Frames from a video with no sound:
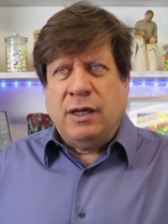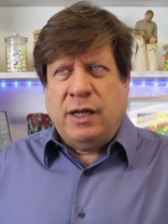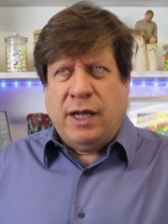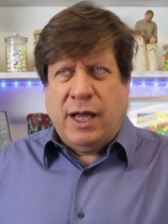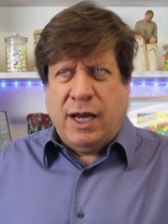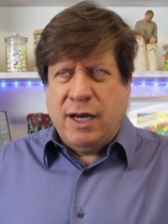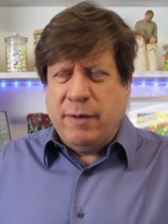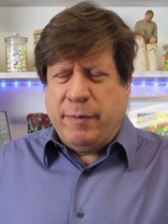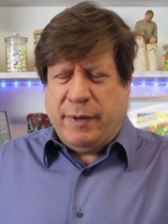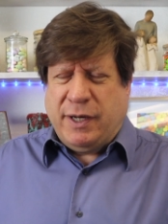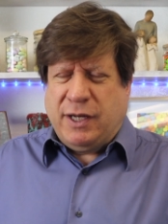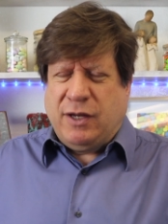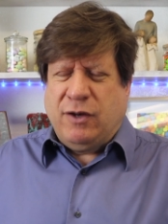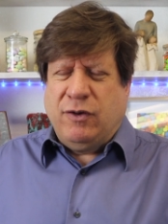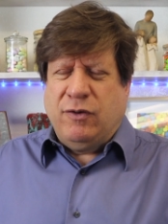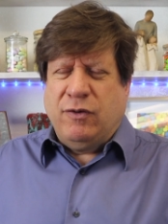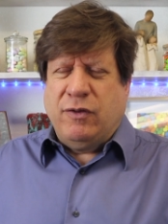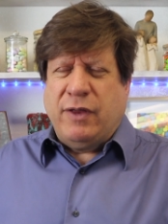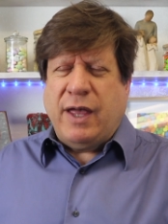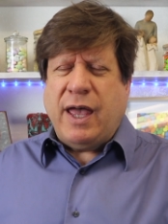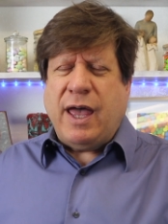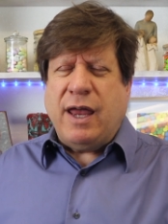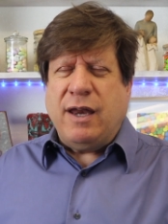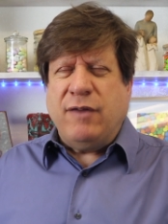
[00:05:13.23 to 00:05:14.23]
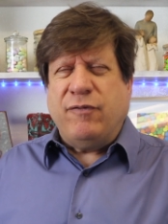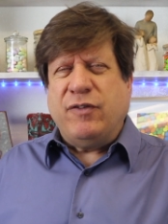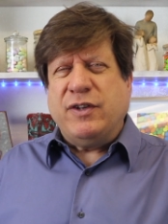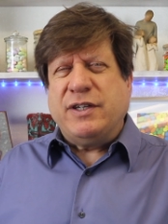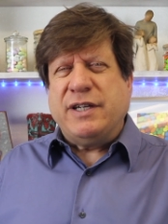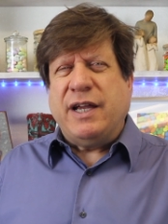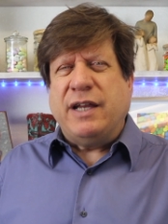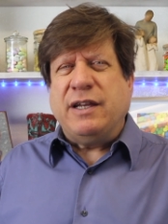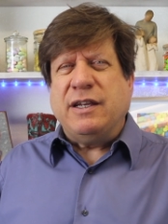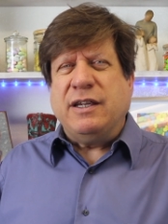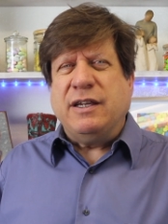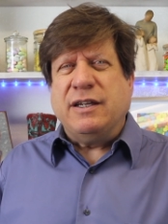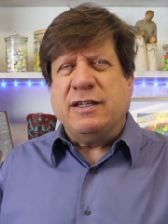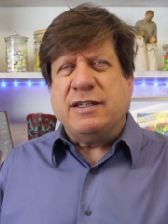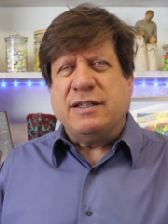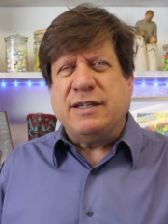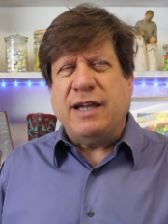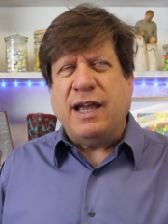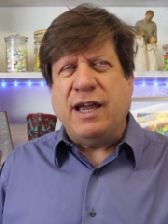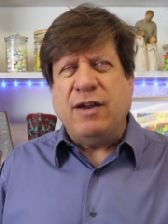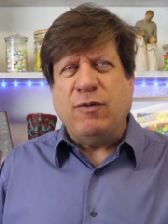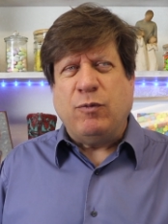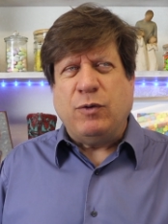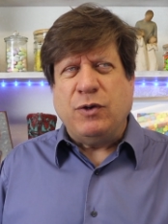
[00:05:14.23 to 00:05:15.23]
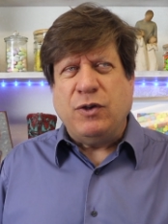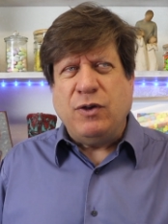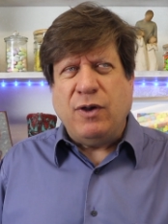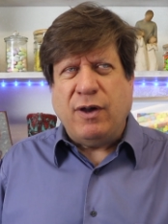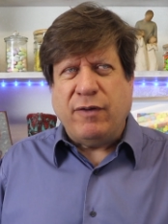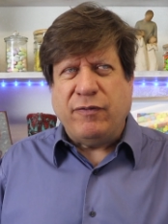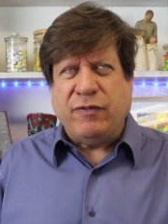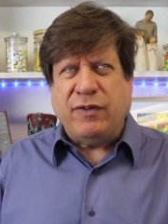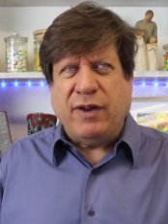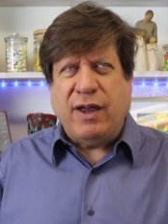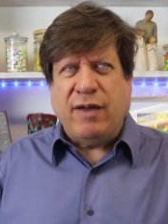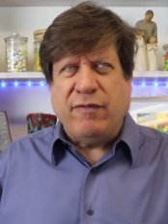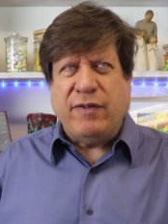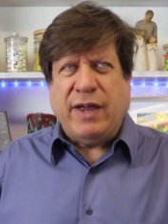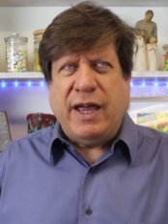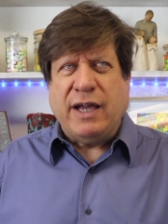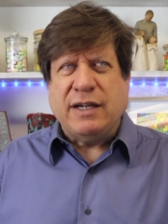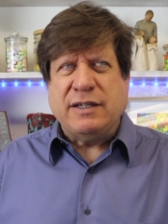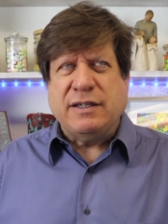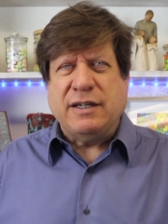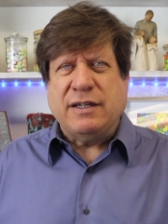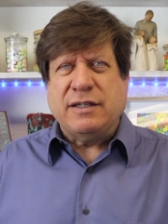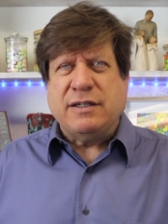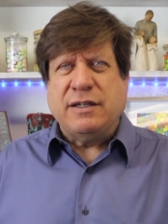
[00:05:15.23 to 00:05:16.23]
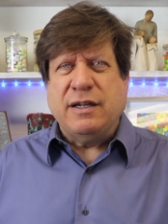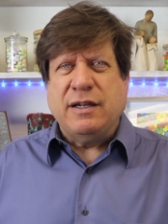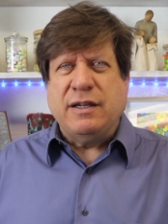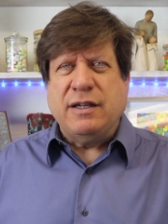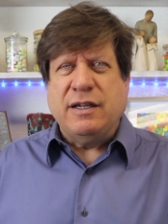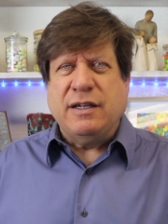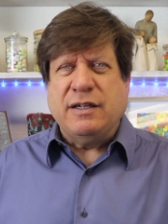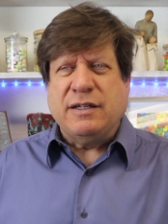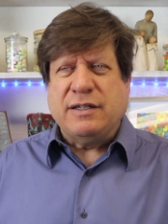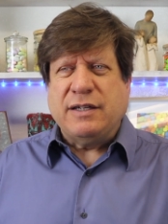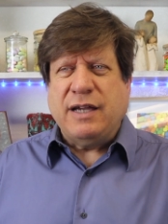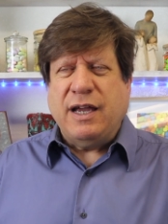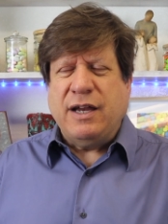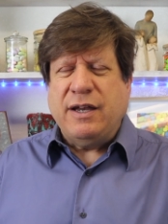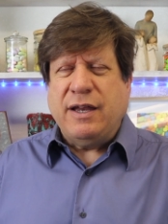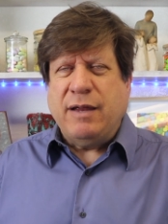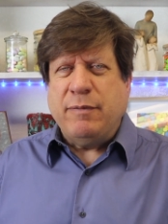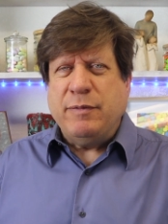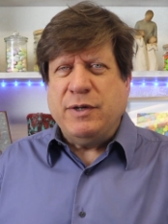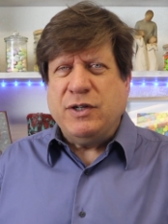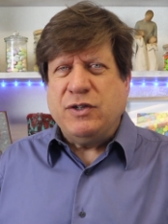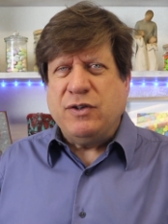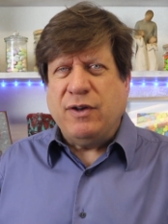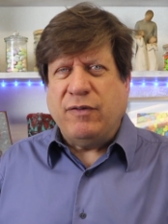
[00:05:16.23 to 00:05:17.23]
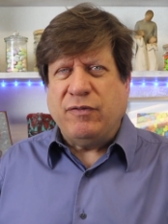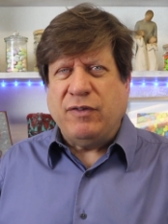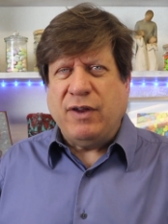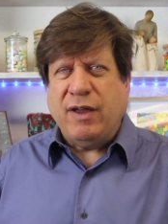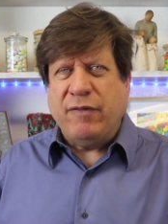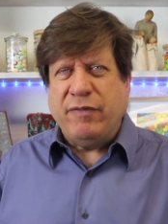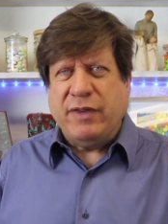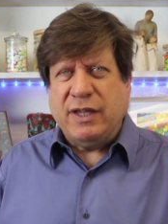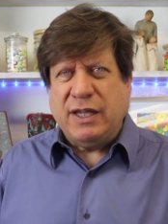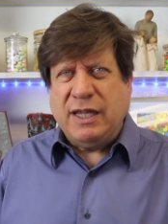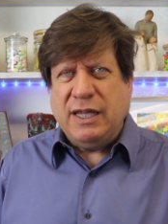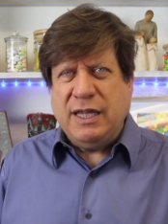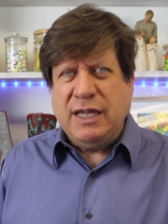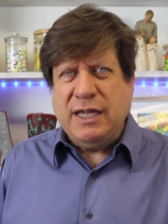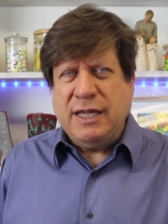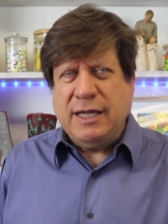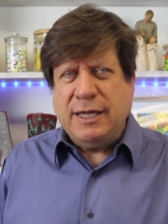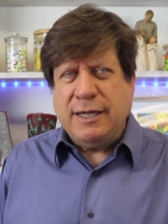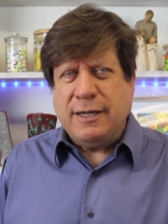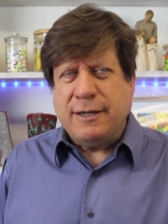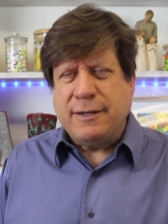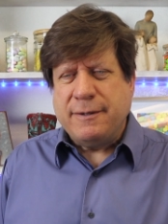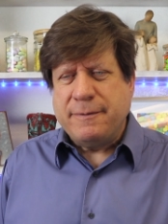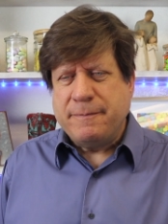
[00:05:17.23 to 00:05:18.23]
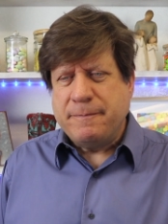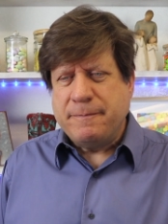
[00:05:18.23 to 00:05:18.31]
Anybody can do that. If it's on the inside, well, you have to have access to the inside. That means you have to have the key.